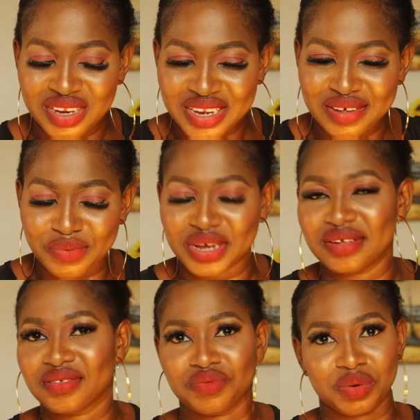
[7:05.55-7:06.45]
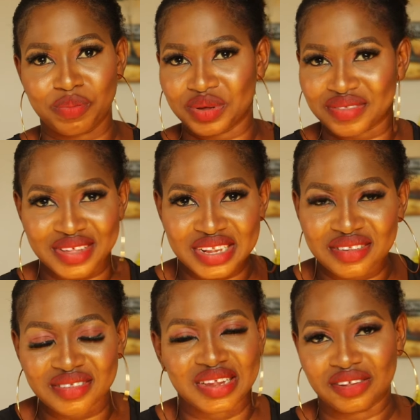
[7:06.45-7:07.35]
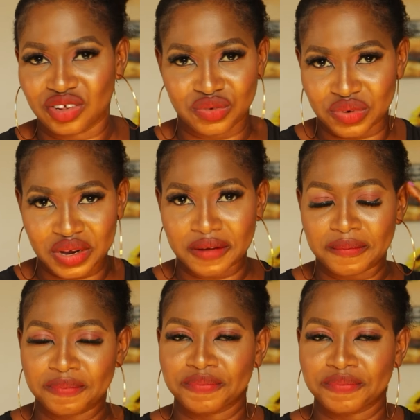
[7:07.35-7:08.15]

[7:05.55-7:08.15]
in any ways represent Nigeria.